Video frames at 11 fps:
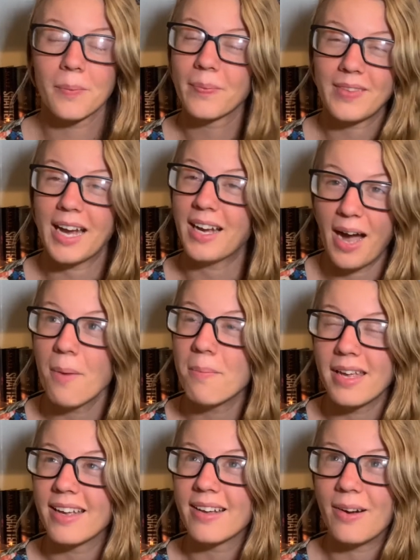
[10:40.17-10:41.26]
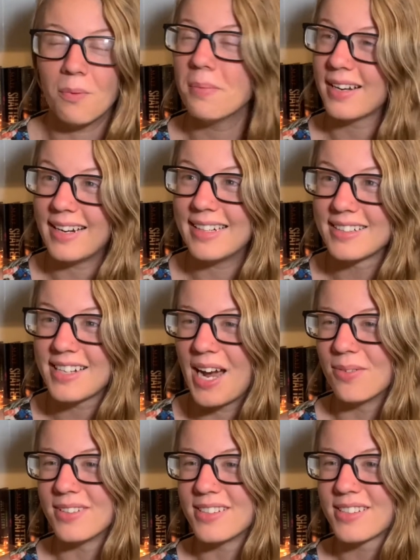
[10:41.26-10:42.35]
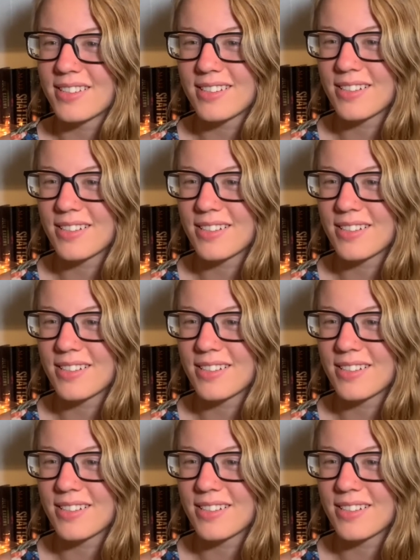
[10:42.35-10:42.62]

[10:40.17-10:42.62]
that got me. Oh my gosh, I was